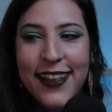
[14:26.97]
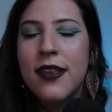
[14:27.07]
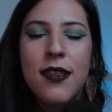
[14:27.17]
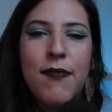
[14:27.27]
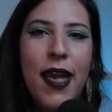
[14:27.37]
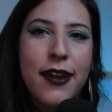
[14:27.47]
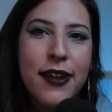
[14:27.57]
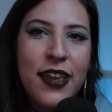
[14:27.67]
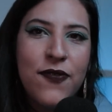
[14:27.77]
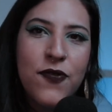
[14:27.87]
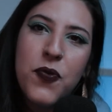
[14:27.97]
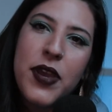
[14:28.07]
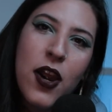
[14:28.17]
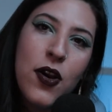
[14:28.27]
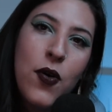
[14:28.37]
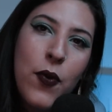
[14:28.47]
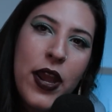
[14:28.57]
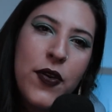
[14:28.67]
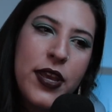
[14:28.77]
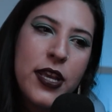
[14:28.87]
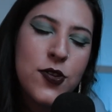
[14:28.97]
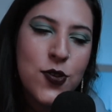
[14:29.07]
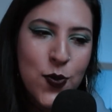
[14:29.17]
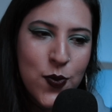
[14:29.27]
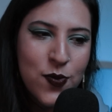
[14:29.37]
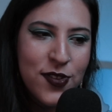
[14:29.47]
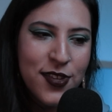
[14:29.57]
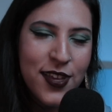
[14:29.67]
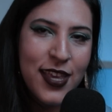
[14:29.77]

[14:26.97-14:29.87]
It doesn't matter if we are wearing a suit,